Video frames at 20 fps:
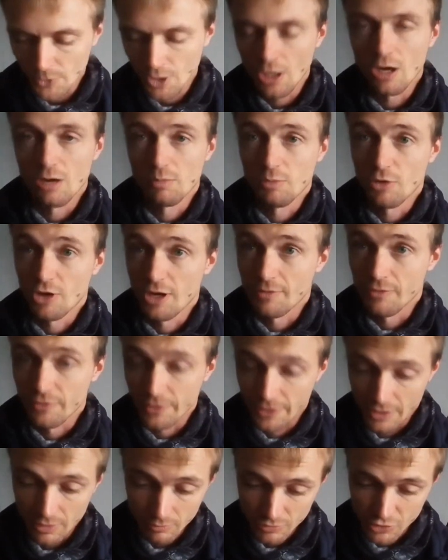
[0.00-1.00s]
I'll put
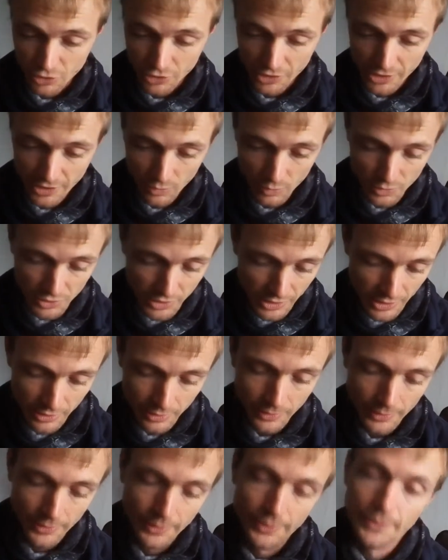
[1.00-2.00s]
everything out so you can all see it.
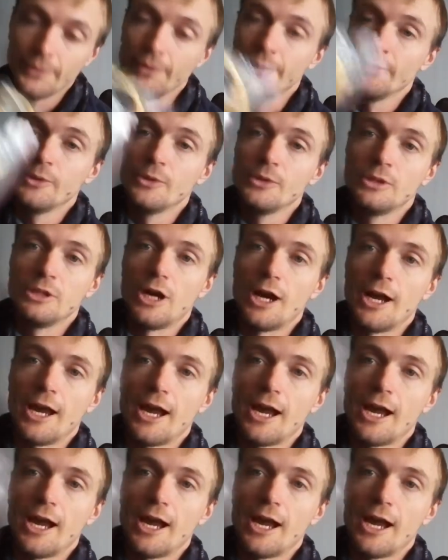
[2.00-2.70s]
I